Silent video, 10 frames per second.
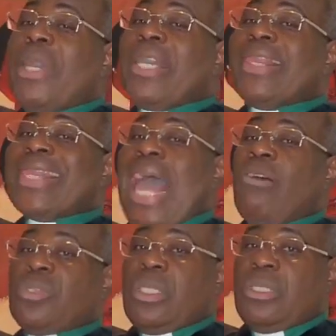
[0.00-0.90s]
making
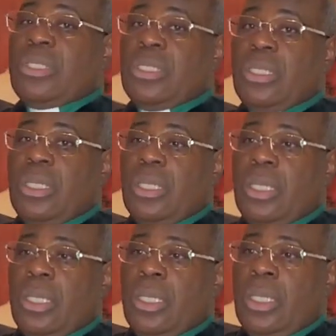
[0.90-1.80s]
thousands.
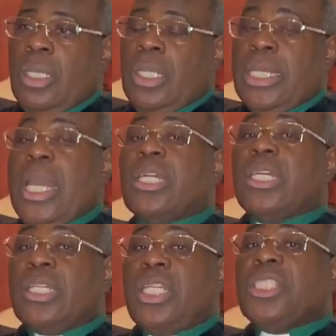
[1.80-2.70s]
Now, the
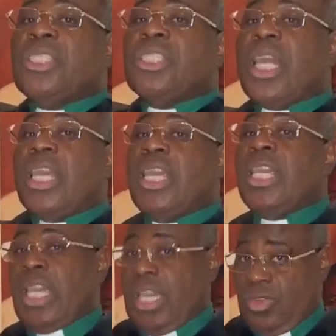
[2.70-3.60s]
conditions that
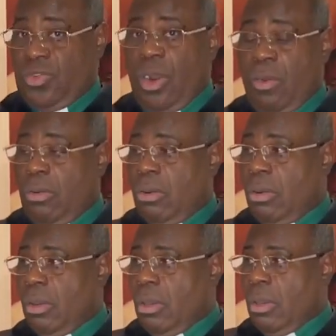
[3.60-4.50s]
he can't control.
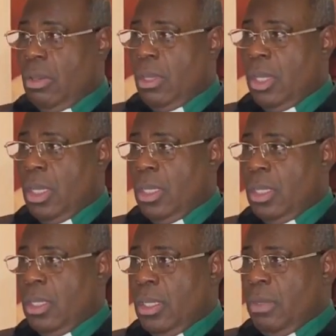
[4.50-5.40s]

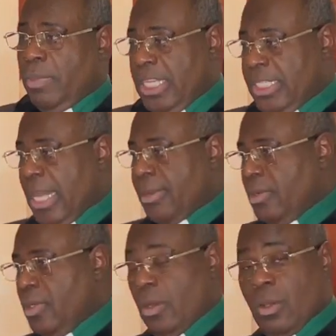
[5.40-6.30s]
But he's telling
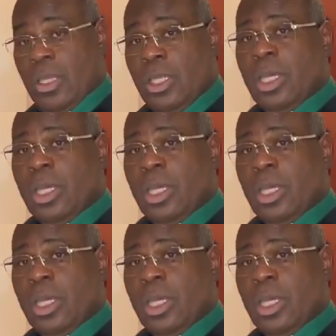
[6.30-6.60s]
them, look,